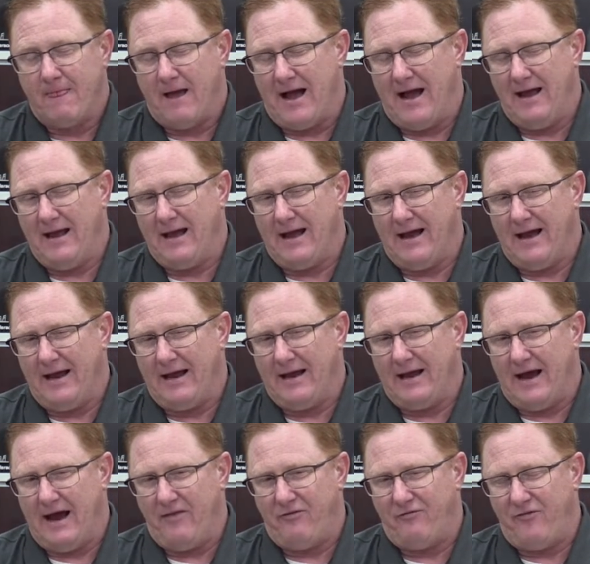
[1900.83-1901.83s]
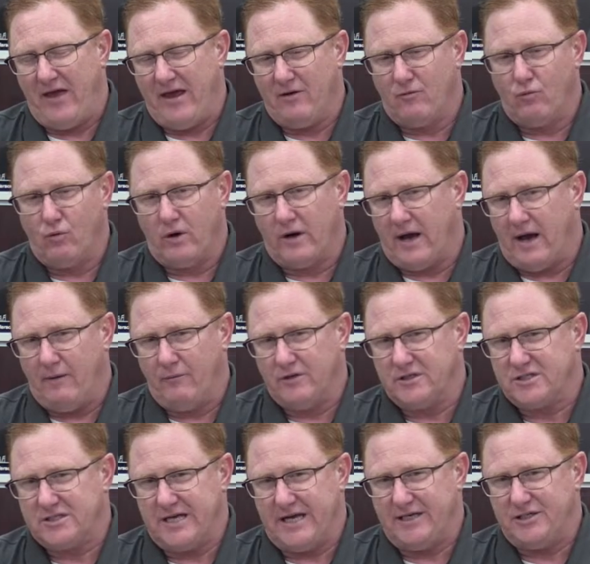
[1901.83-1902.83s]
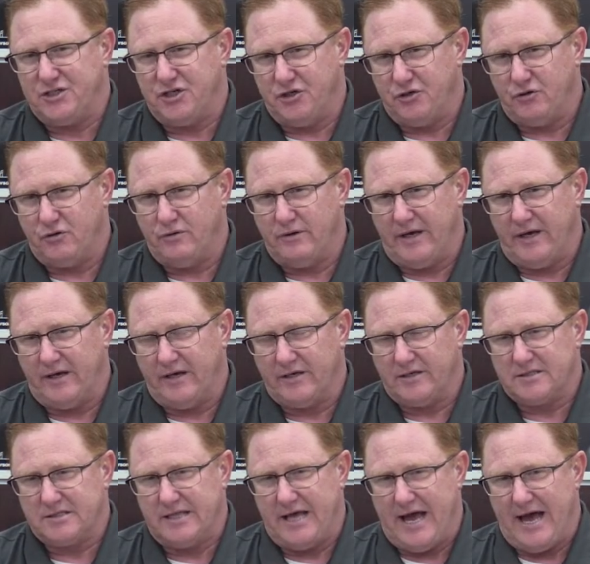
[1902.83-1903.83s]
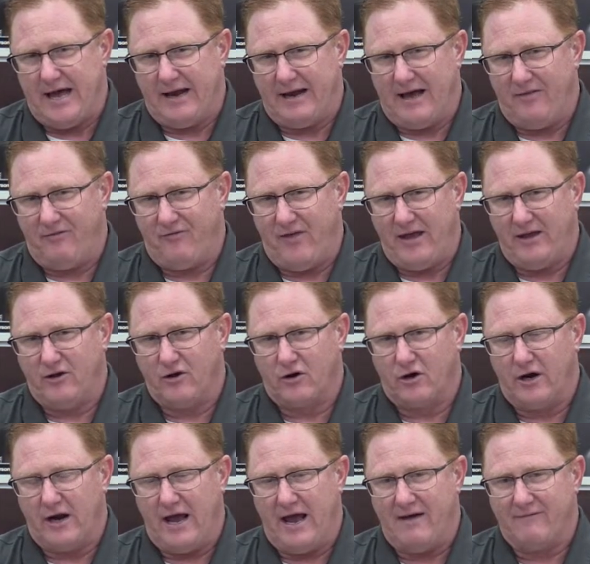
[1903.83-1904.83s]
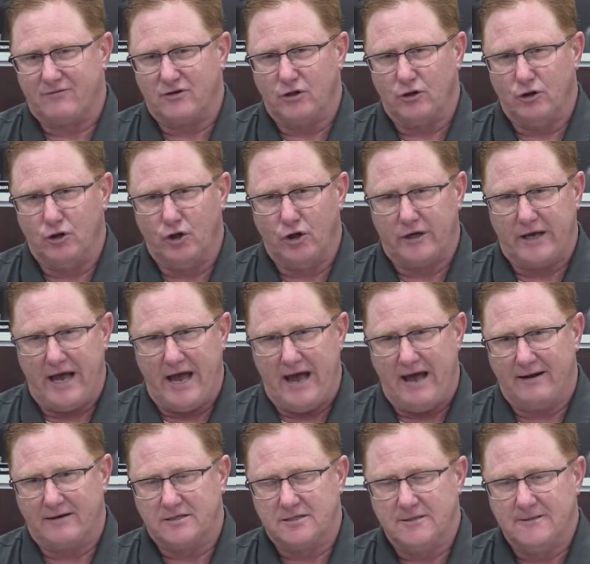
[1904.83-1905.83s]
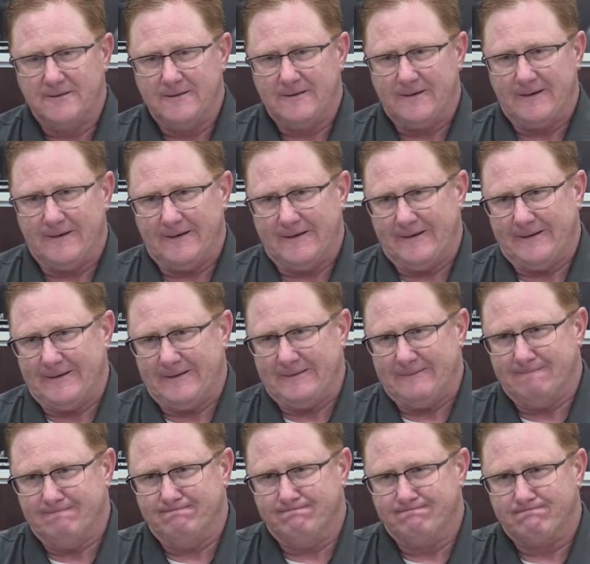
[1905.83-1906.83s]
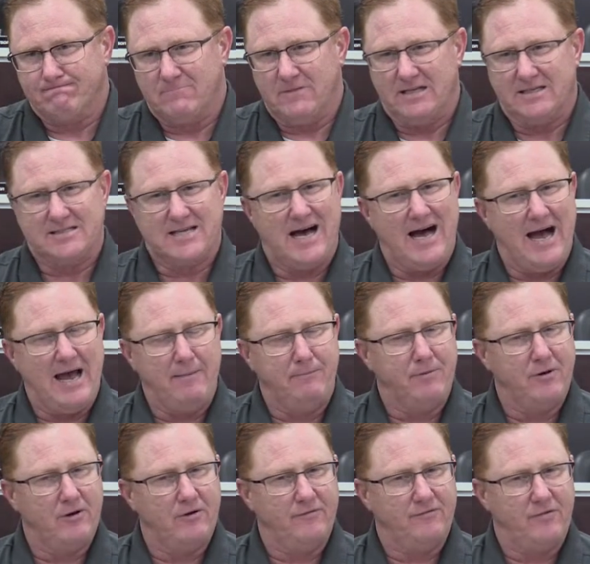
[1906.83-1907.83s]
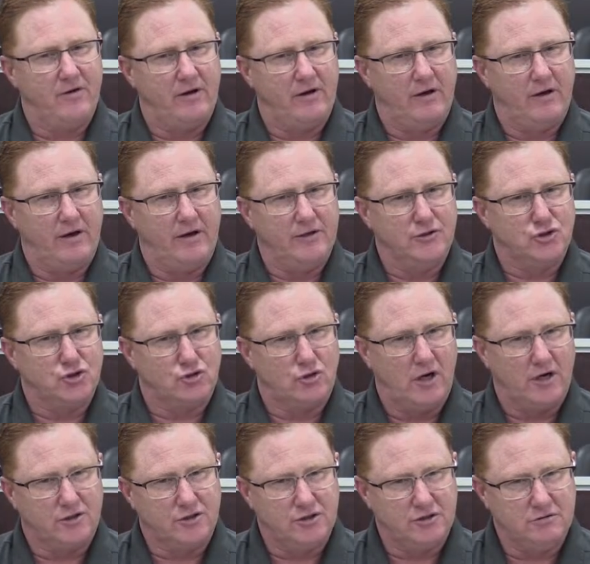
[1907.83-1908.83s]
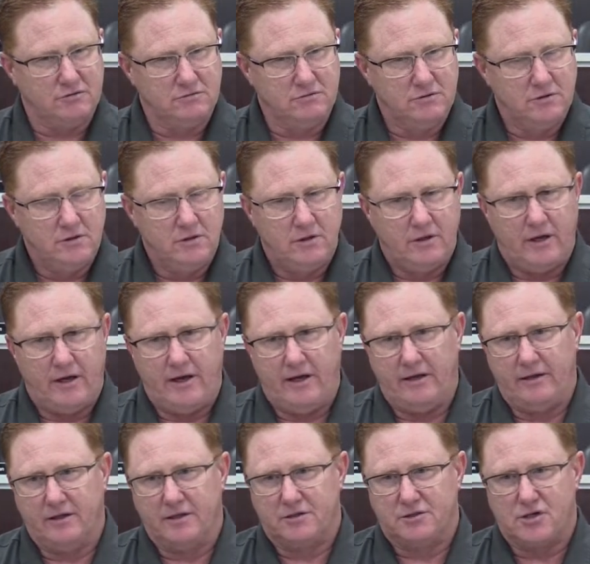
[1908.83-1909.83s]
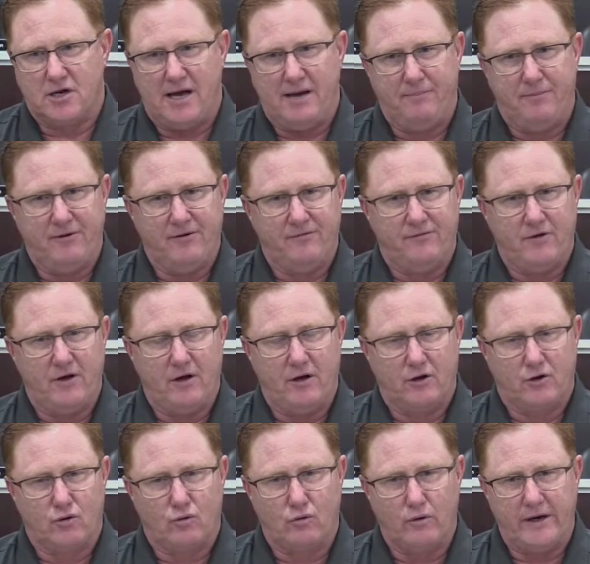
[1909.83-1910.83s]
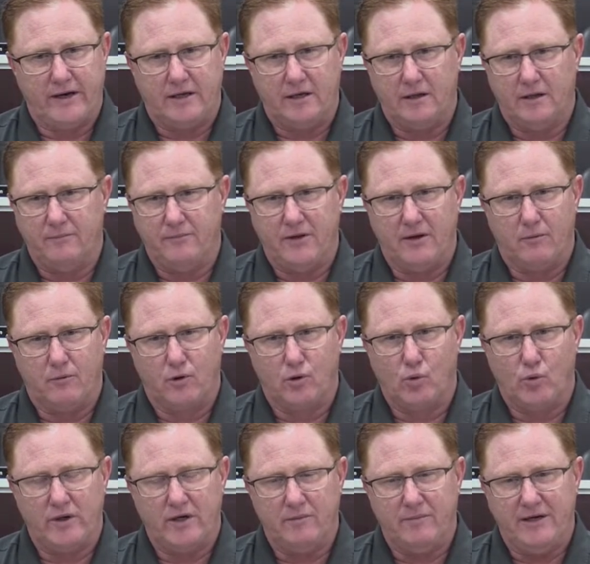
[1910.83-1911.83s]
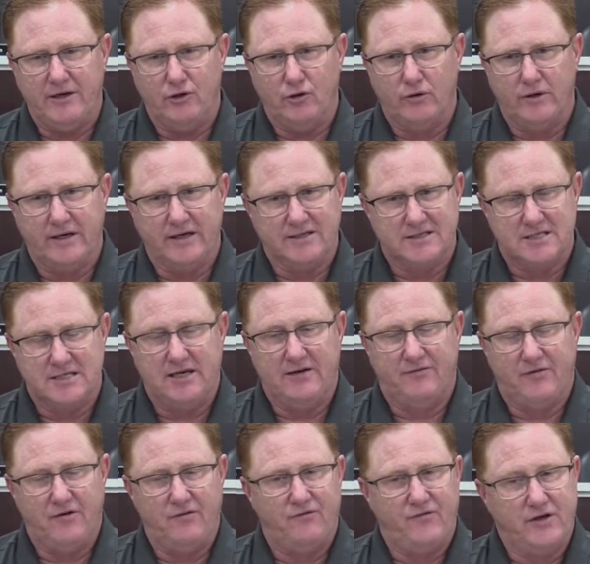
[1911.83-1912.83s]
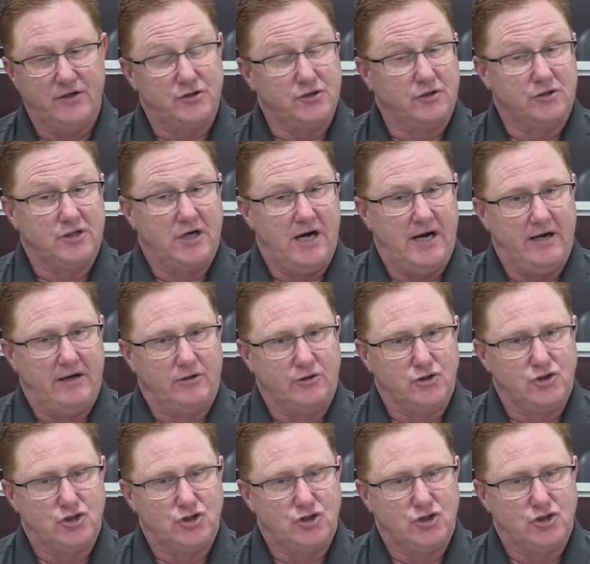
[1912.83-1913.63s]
I think what I would say too is that I think you're going to have to look at the type of instruction and the type of curriculum that we're going to be doing and see if it fits your child.